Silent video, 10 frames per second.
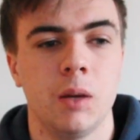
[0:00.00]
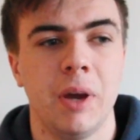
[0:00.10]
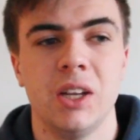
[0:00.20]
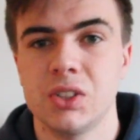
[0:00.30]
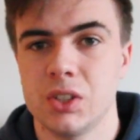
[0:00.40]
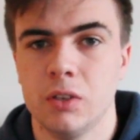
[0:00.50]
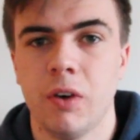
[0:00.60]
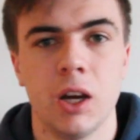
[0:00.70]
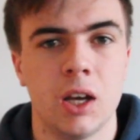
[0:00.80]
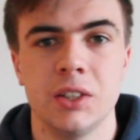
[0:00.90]
pages that
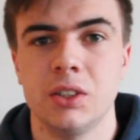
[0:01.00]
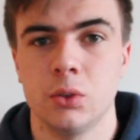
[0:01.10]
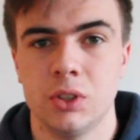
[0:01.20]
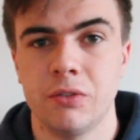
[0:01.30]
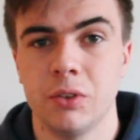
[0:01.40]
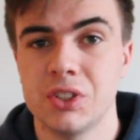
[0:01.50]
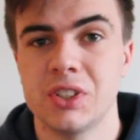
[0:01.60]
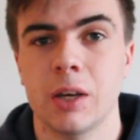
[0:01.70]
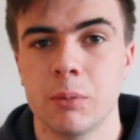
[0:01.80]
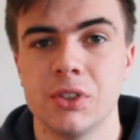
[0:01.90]
you've highlighted or different
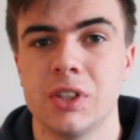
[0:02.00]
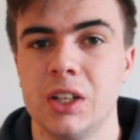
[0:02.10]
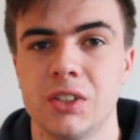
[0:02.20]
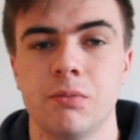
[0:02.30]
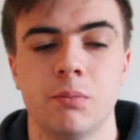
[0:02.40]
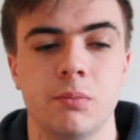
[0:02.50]
segments, then it's